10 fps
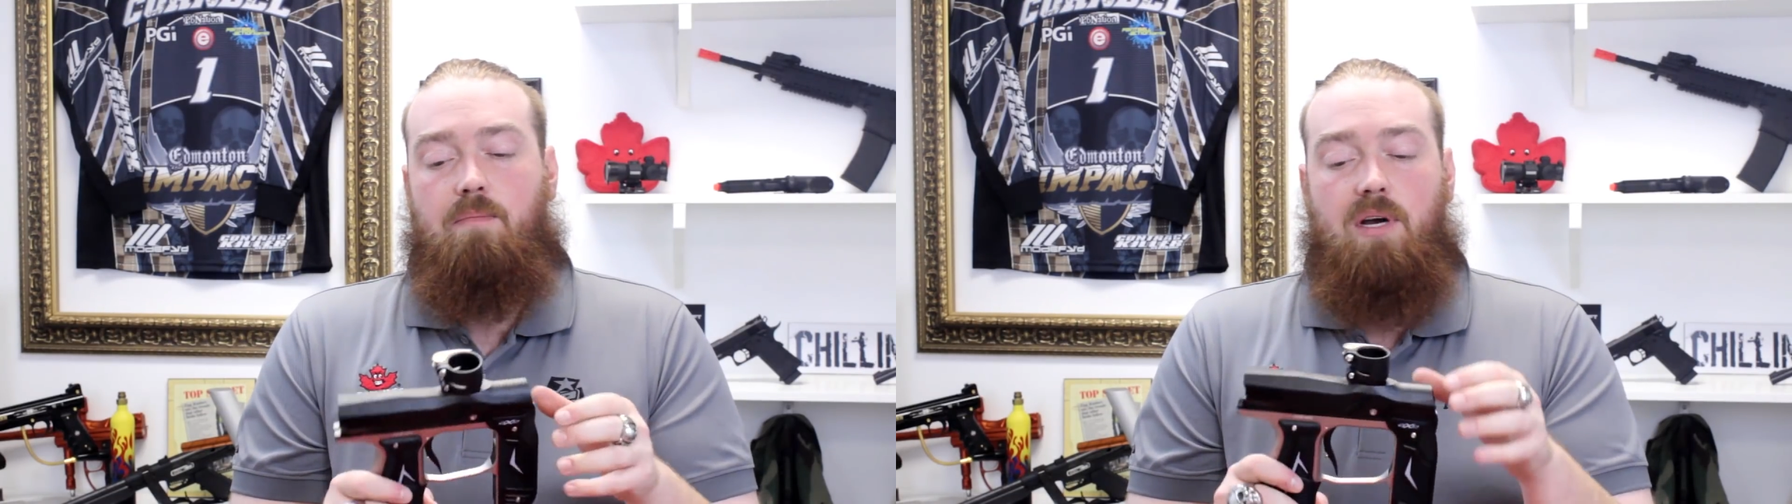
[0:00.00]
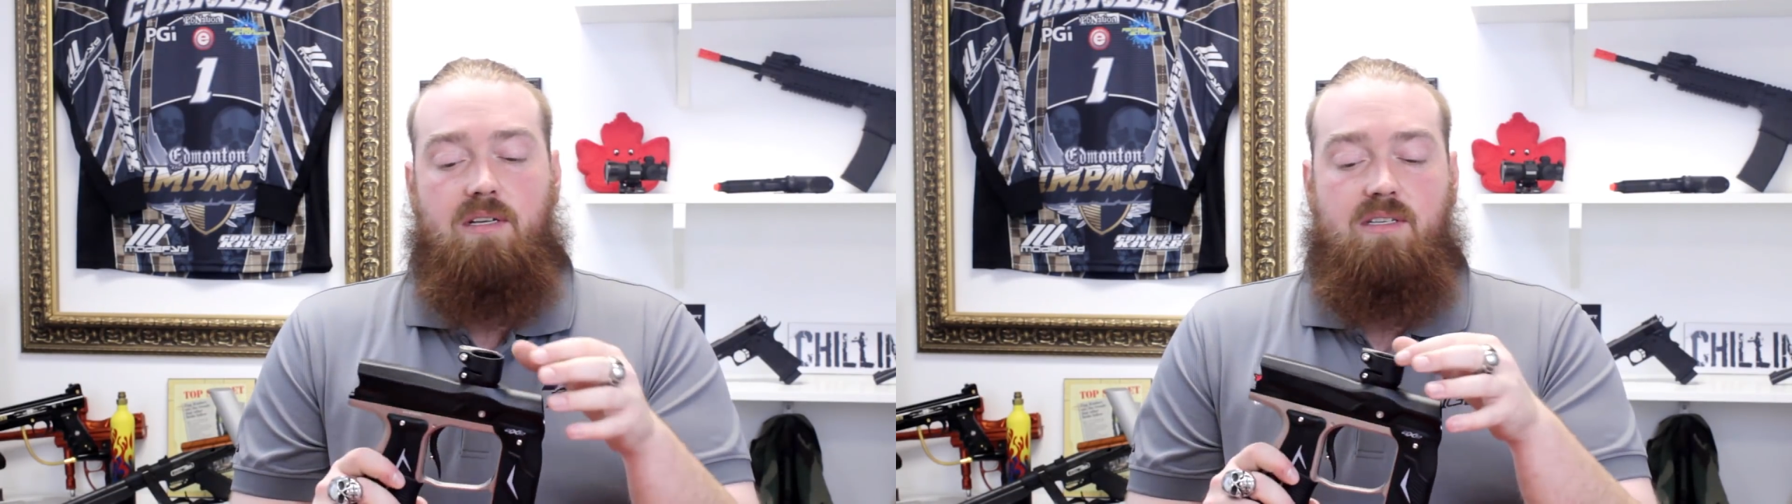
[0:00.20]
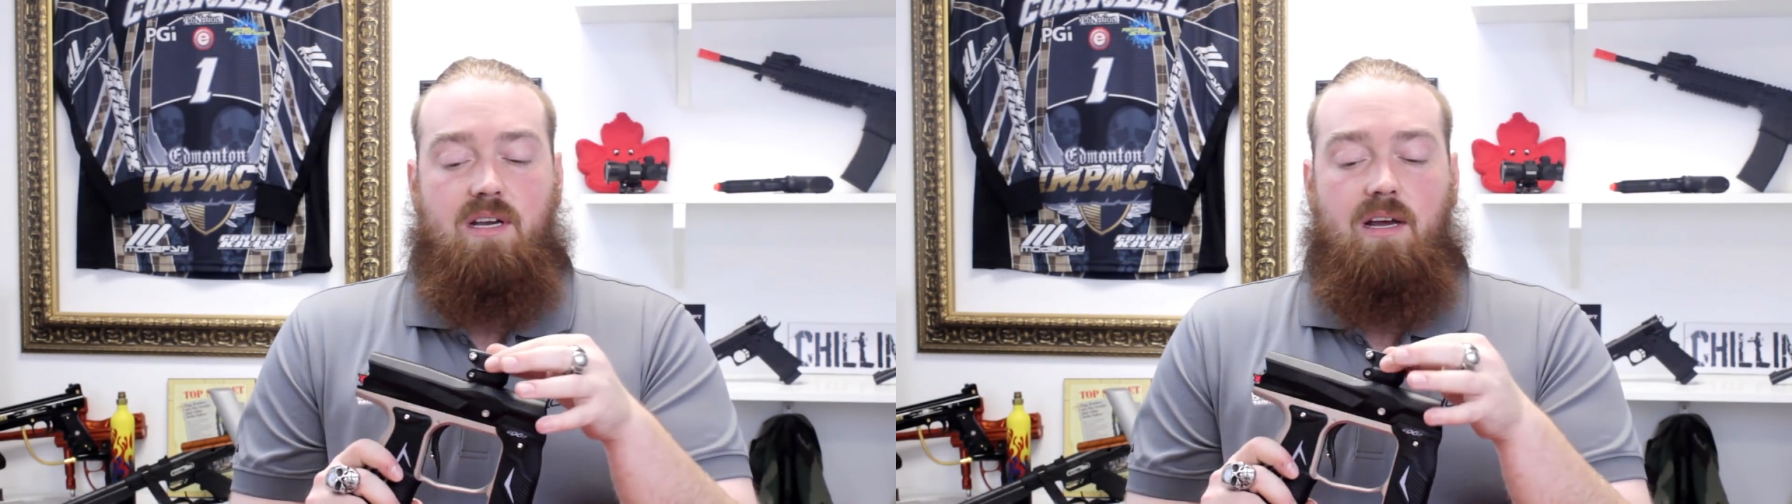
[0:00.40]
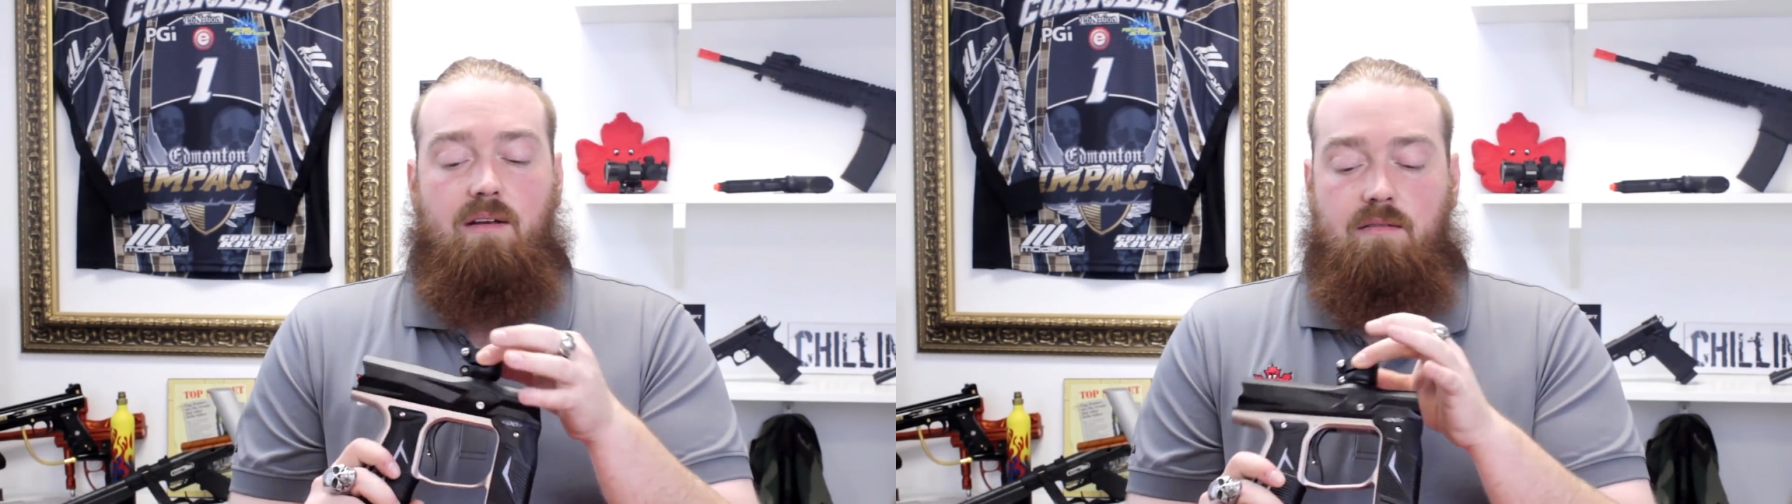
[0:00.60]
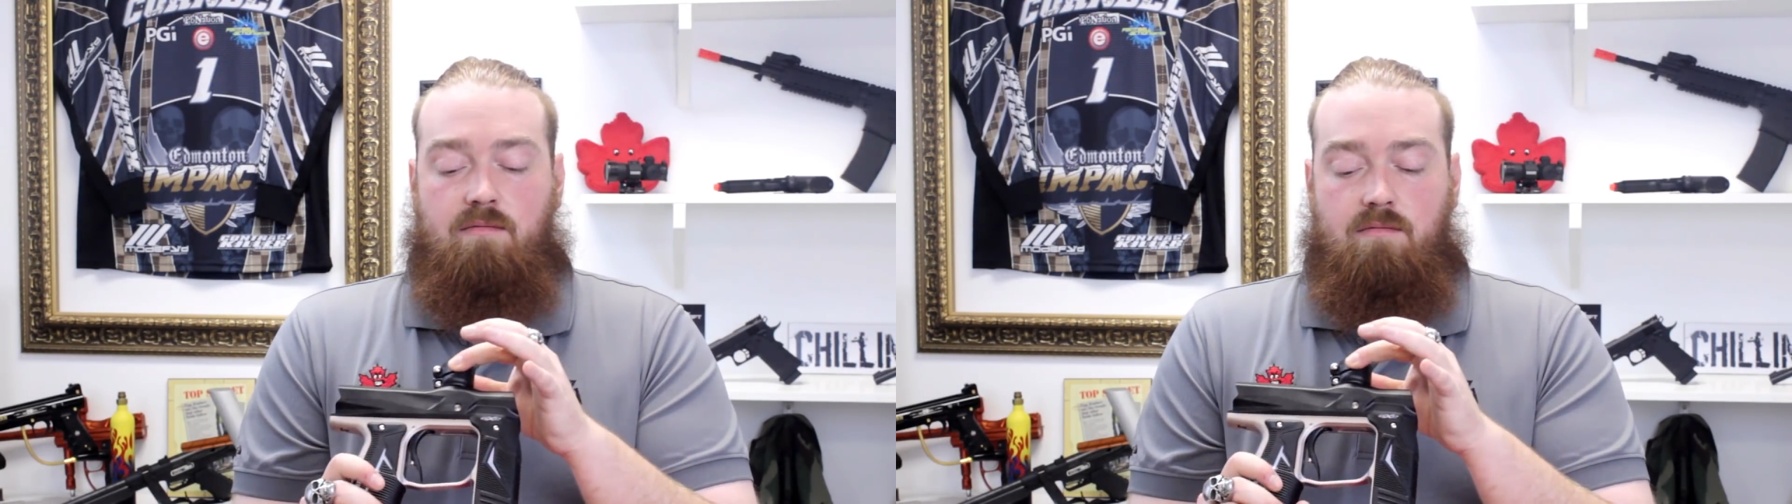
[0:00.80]
But
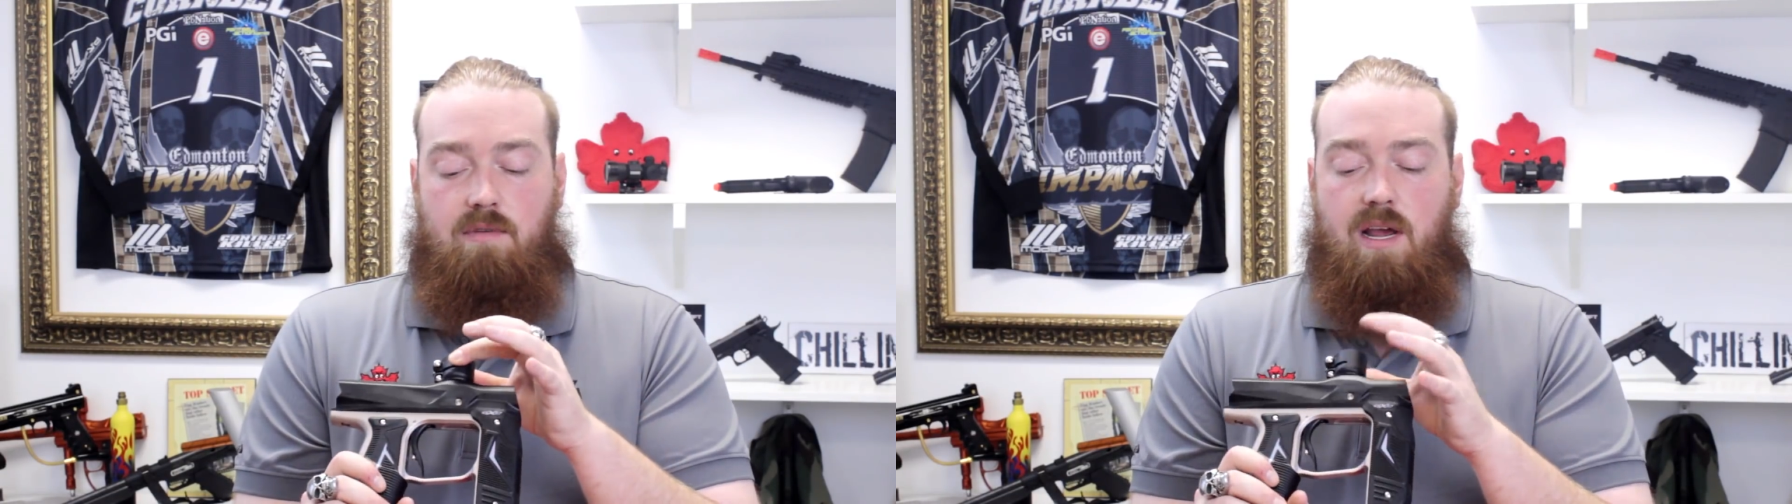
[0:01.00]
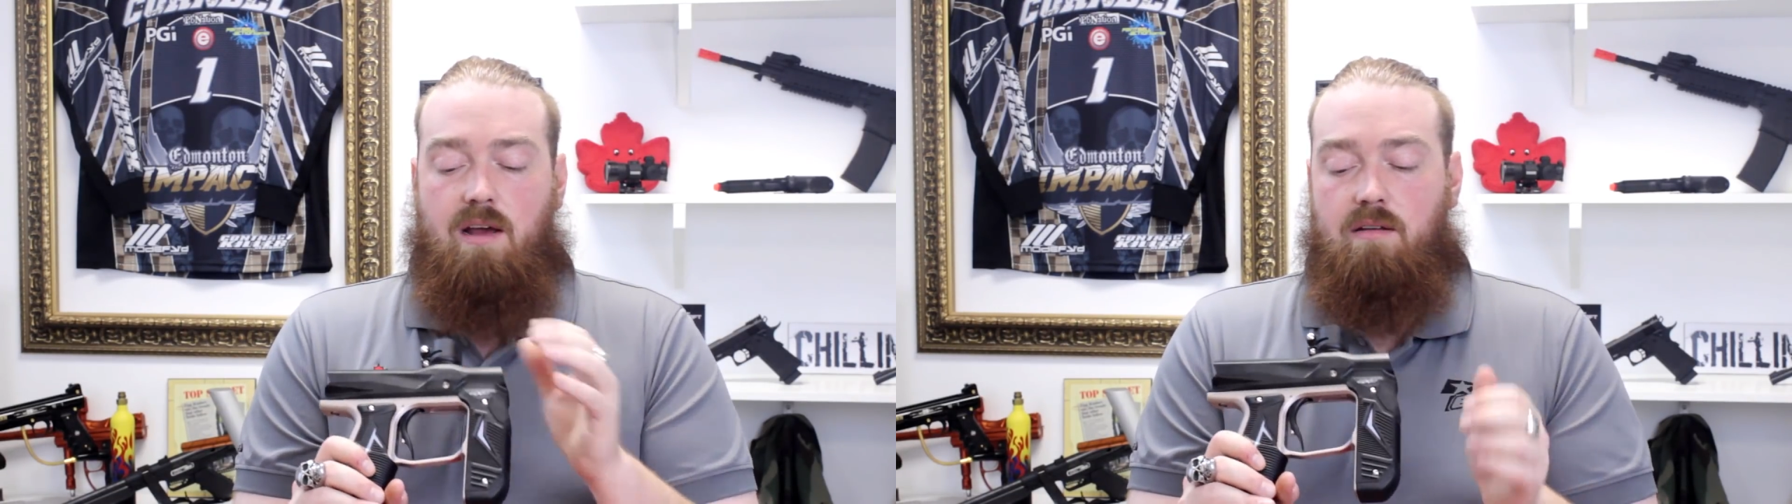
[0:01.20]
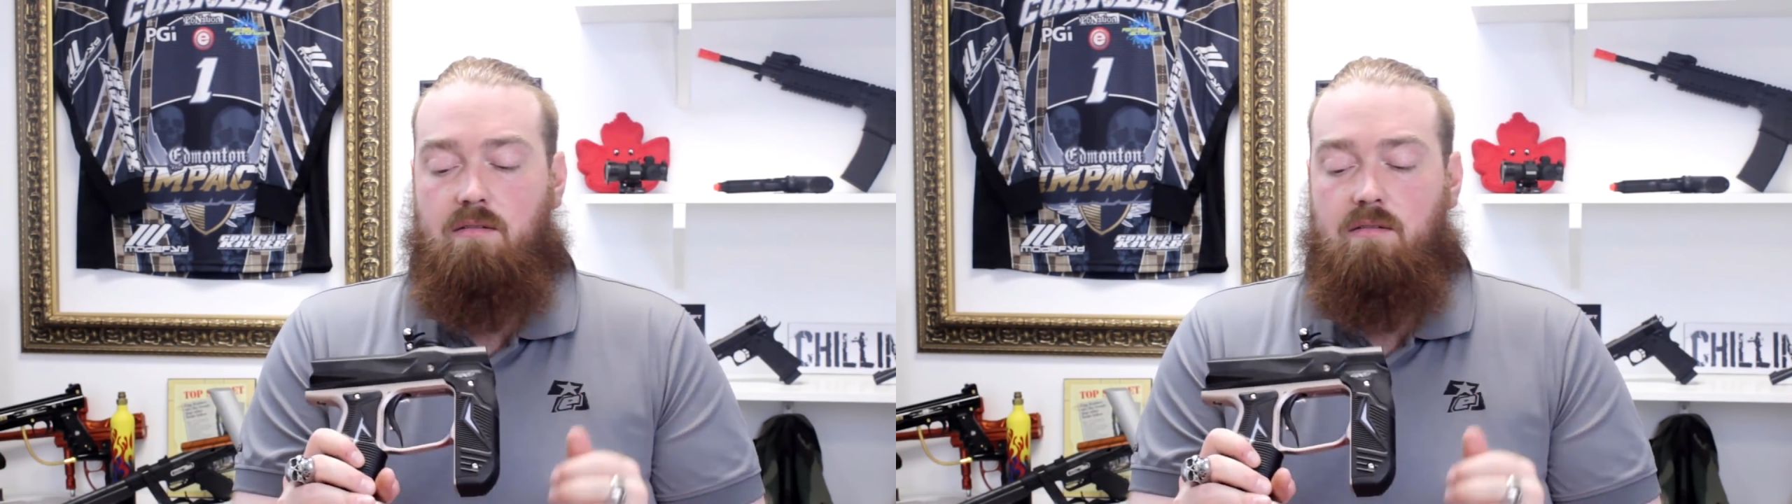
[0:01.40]
yeah.